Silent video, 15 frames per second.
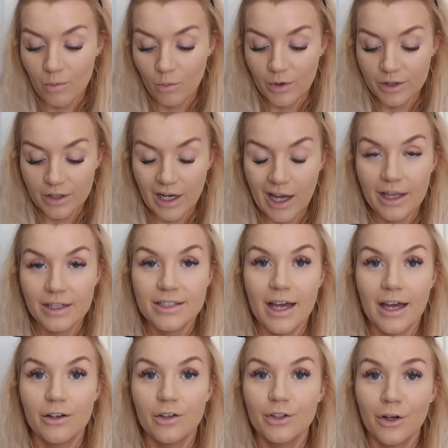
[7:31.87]
when you're getting
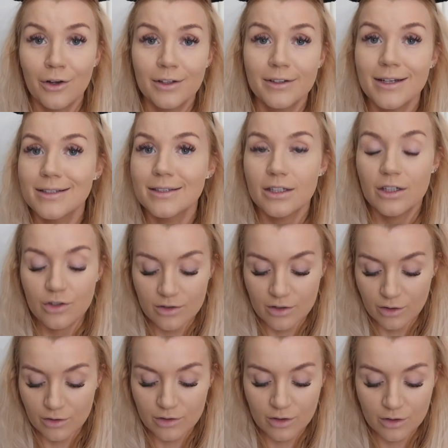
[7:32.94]
tan on your holidays, and it just
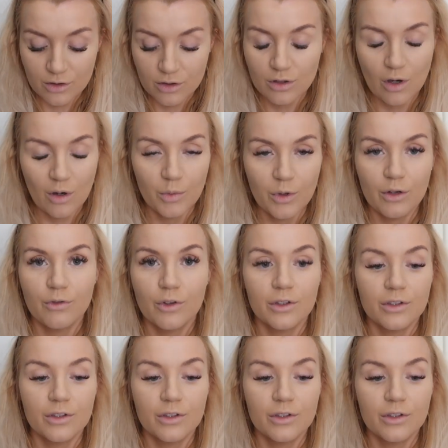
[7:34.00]
looks so beautiful.